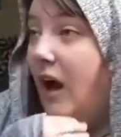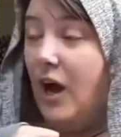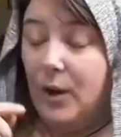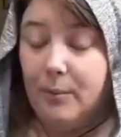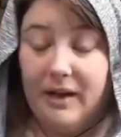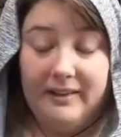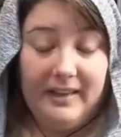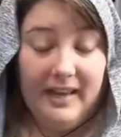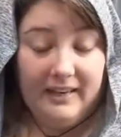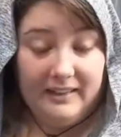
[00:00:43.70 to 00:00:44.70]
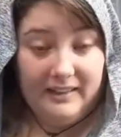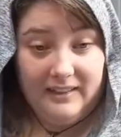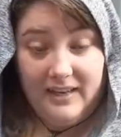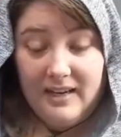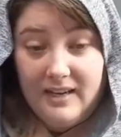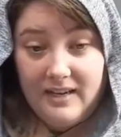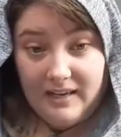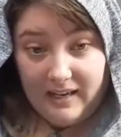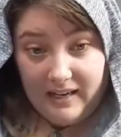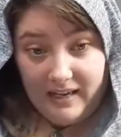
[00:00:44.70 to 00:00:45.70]
And then
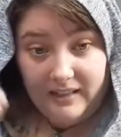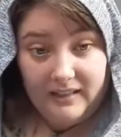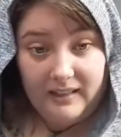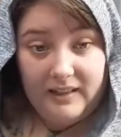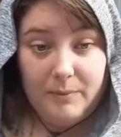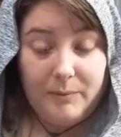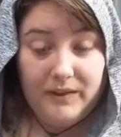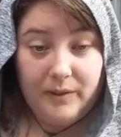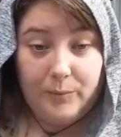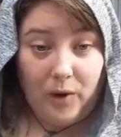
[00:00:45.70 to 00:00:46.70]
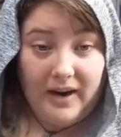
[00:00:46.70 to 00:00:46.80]
in the limbic